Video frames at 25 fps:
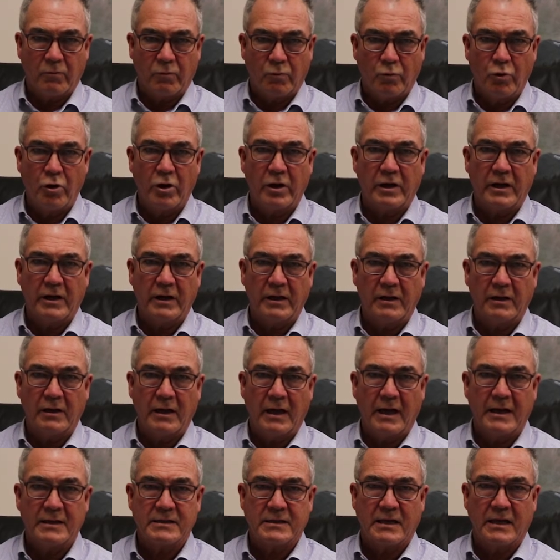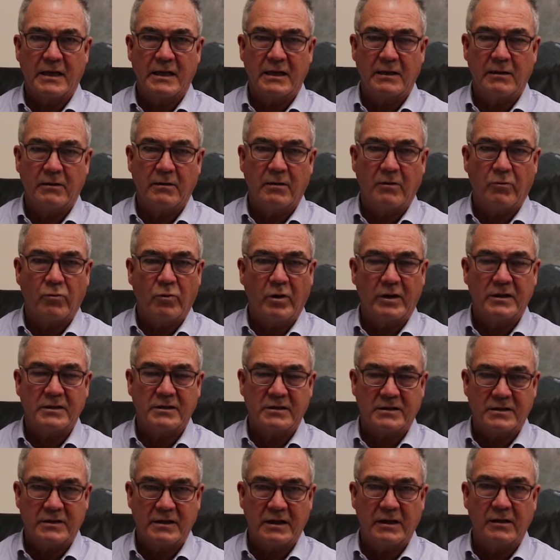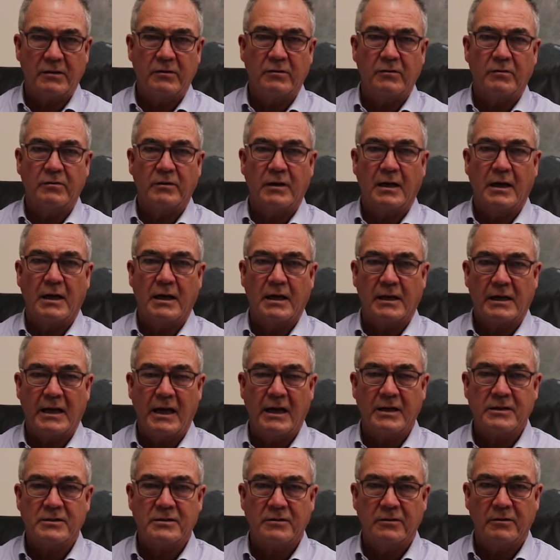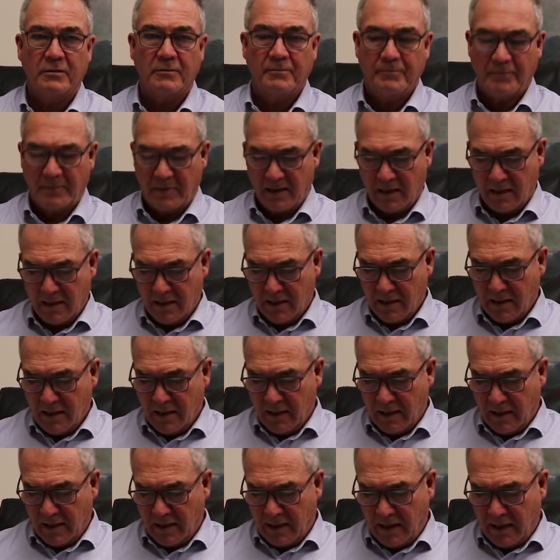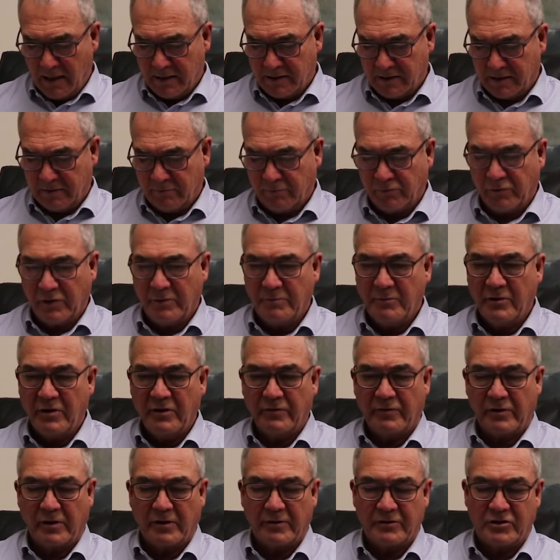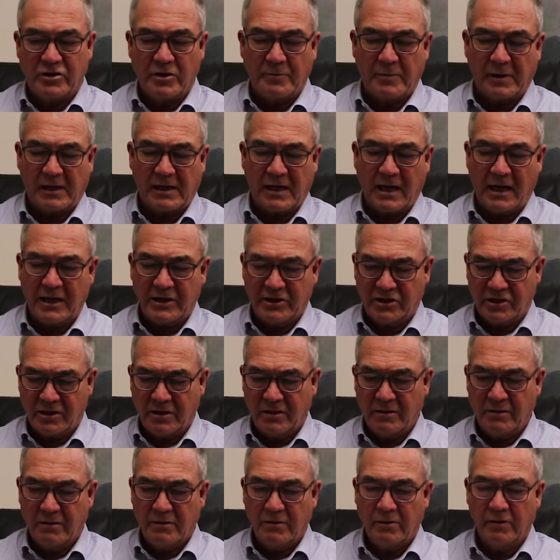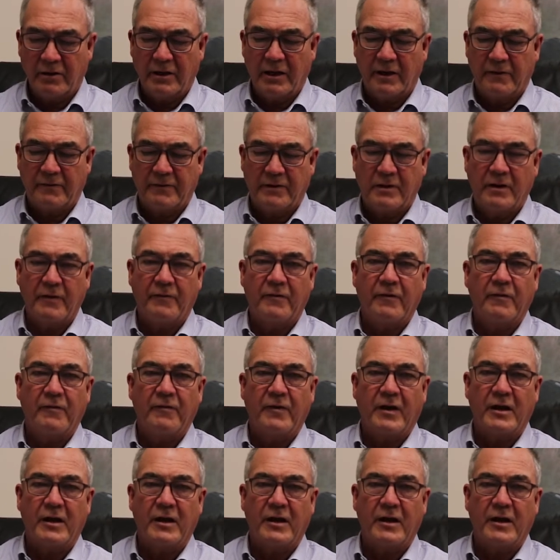working as one single council. Now, there's removal of duplication, looking at different